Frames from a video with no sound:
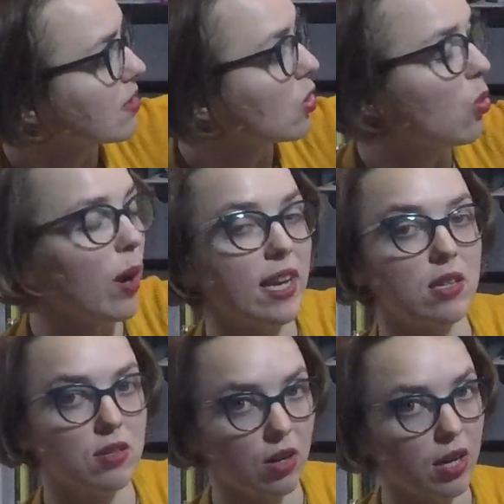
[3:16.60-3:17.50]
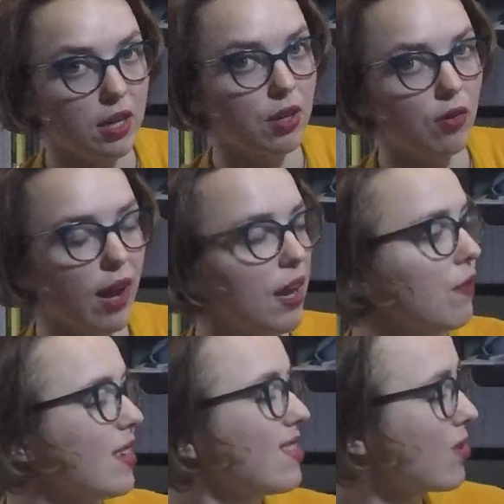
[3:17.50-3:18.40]
quite dark, right? If
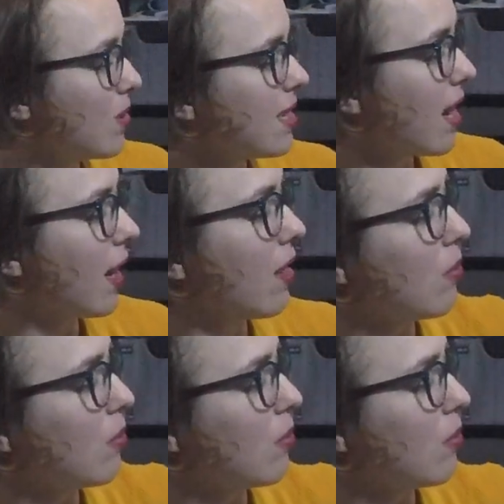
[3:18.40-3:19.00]
I squint at it, the